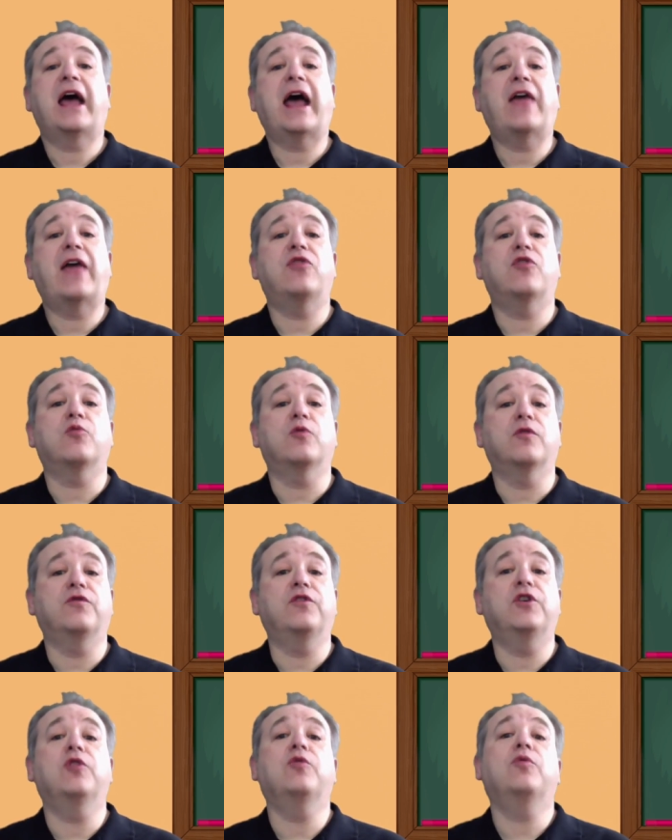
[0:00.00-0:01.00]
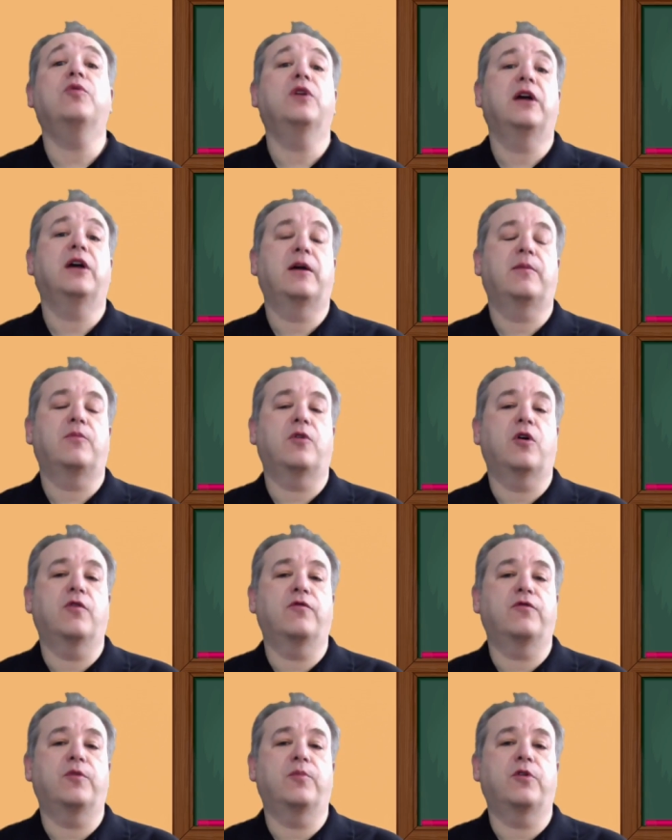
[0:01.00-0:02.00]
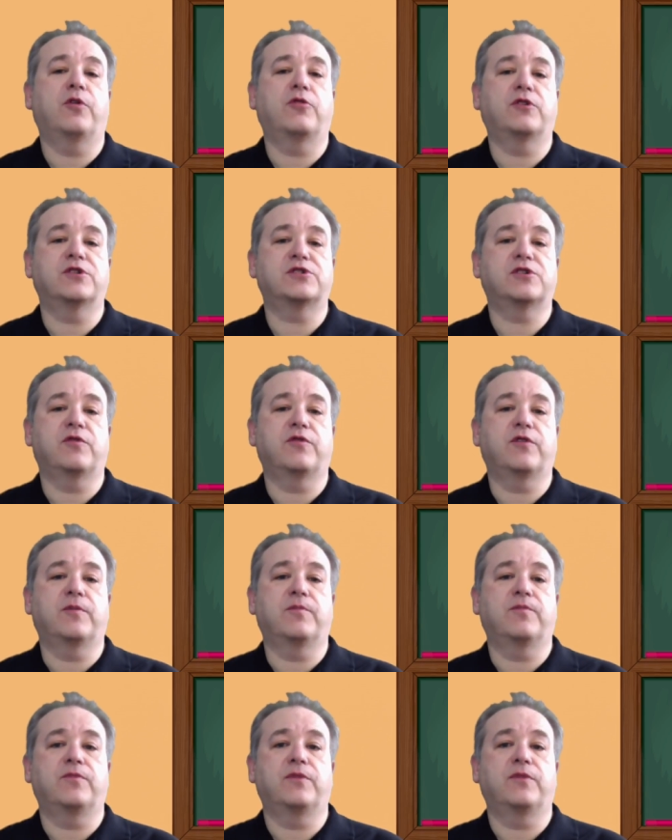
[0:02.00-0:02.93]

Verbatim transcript: and the review of the progress of them.